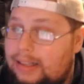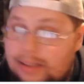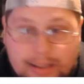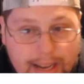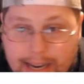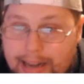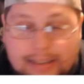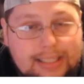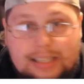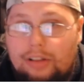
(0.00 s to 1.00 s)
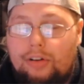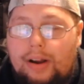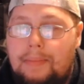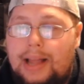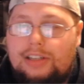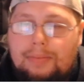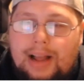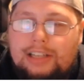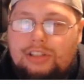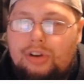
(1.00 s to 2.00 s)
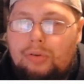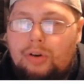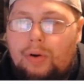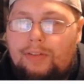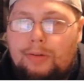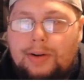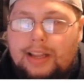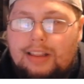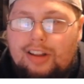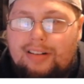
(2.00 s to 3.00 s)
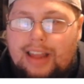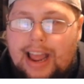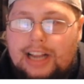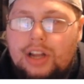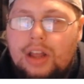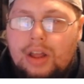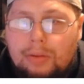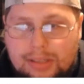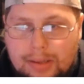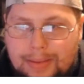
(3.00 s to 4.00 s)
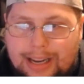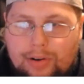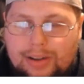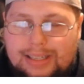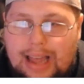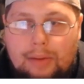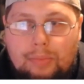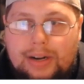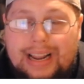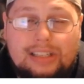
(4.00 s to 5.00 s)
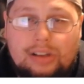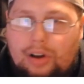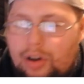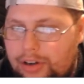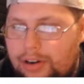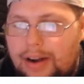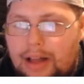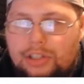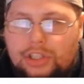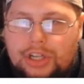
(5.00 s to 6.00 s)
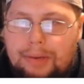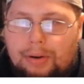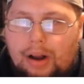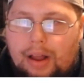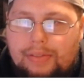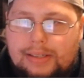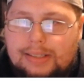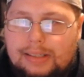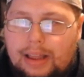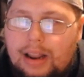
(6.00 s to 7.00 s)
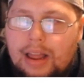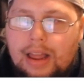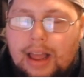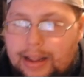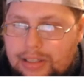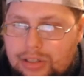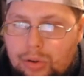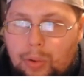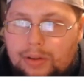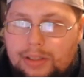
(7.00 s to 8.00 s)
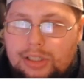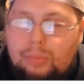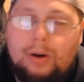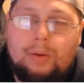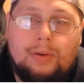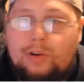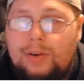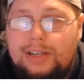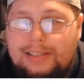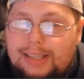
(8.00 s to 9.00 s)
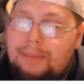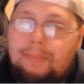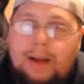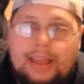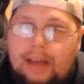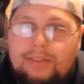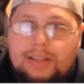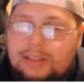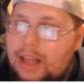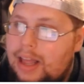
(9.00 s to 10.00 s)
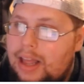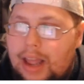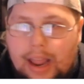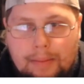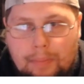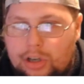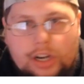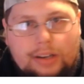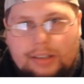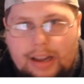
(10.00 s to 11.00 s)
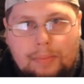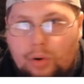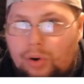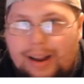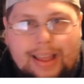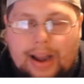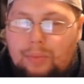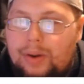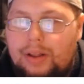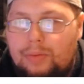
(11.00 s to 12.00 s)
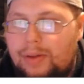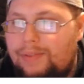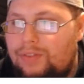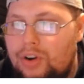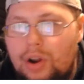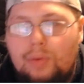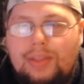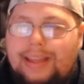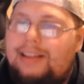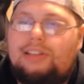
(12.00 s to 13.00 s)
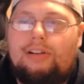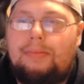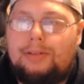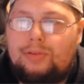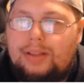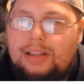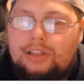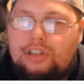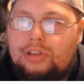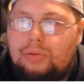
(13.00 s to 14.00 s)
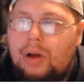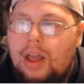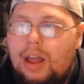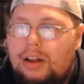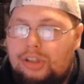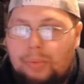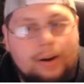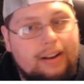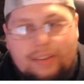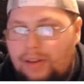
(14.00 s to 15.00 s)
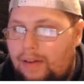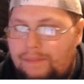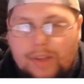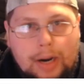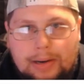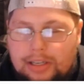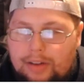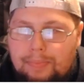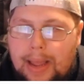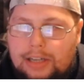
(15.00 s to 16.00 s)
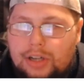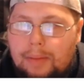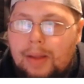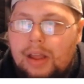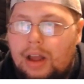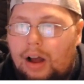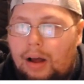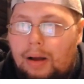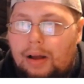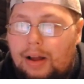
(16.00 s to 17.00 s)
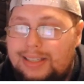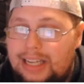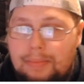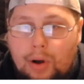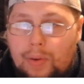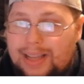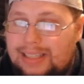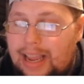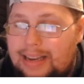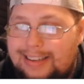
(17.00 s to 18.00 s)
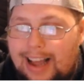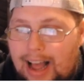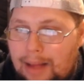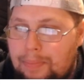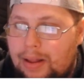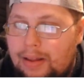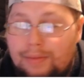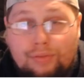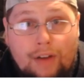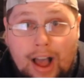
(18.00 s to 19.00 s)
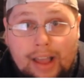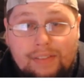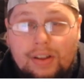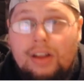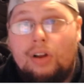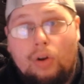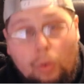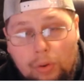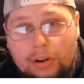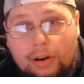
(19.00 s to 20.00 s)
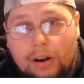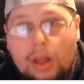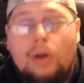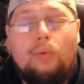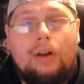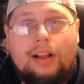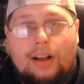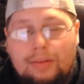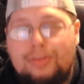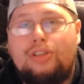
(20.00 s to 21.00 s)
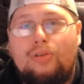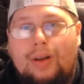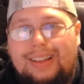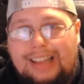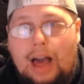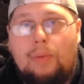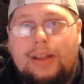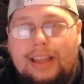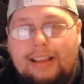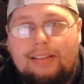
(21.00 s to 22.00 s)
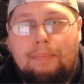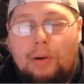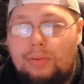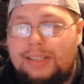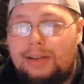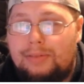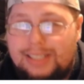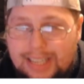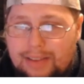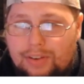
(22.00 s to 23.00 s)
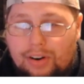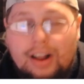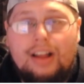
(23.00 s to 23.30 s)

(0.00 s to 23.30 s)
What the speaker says: Yet again, still great matchup. I just don't know if I want to get there in cash when someone like Chris Godwin is $100 cheaper on this slate against New Orleans, to where we're going to see Mike Evans and Marshawn Lattimore. Again, we've known the history between these two to where it's a very tough matchup. Adebo is a top 5 corner when it comes to allowing his opposing receiver